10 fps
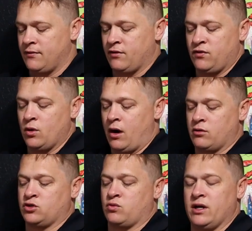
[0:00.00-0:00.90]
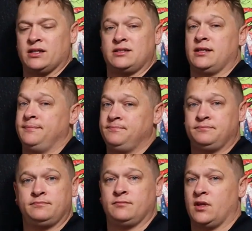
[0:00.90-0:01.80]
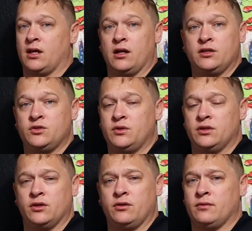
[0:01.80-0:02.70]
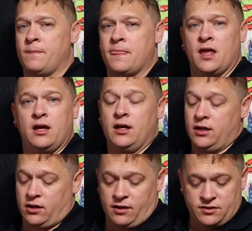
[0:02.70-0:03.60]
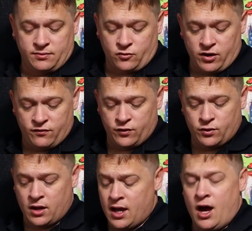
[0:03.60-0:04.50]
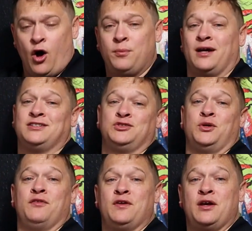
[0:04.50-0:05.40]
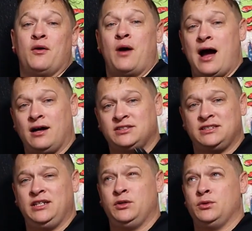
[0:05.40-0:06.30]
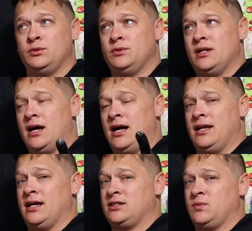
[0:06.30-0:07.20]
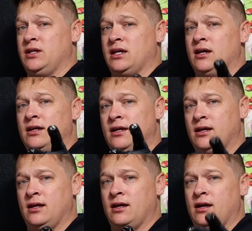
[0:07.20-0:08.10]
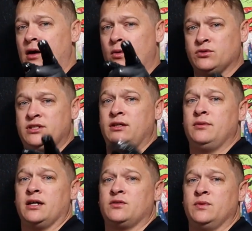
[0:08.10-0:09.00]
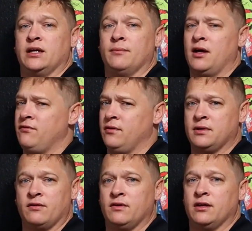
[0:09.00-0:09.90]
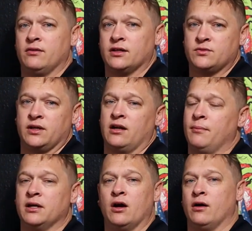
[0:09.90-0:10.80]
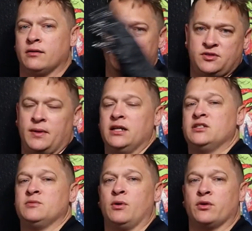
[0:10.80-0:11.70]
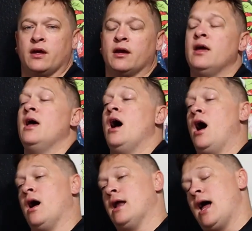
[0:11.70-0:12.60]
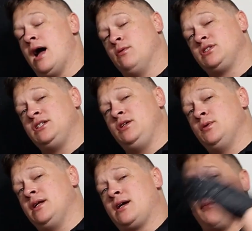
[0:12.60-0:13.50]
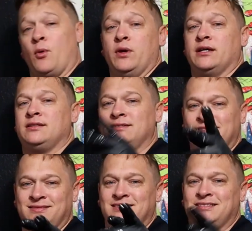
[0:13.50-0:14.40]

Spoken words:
give it a few hours rest, cut into it, and you're gonna have some great food. Hope you guys enjoyed the video. I'll see you not next week. I won't see you next week. I'm not filming a video next week and I'll be gone. It's my niece's birthday. All right, I will see you in a couple weeks.